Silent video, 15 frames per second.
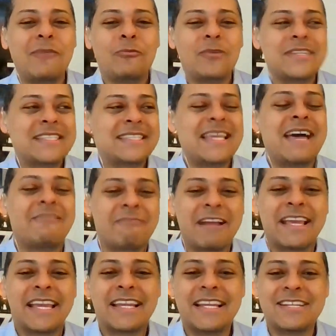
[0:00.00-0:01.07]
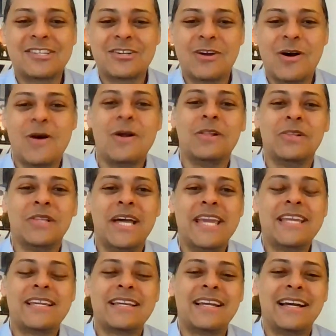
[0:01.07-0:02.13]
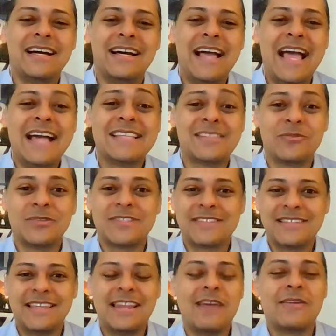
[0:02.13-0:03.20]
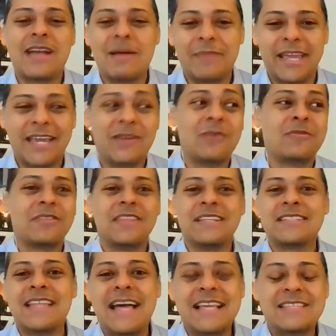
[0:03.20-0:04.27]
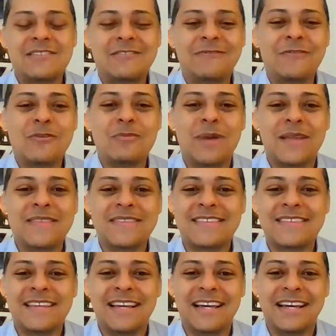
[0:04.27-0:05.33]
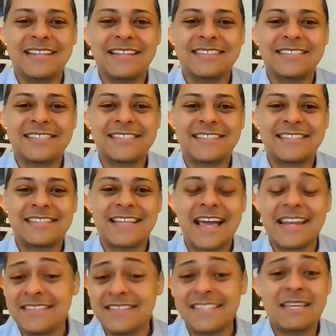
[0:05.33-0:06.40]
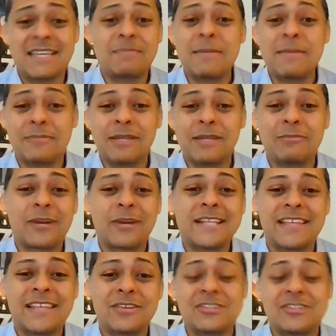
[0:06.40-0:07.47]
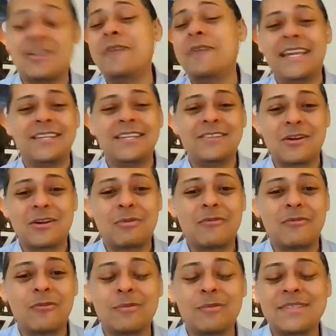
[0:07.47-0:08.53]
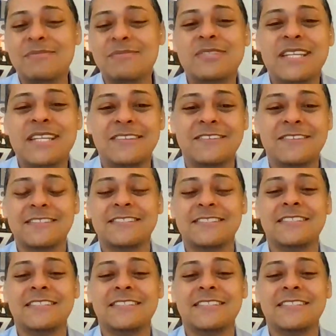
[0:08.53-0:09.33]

was that recognition all like uh, as it was you know coming in over these last few months uh, just kind of to see people embracing the show and your performance in particular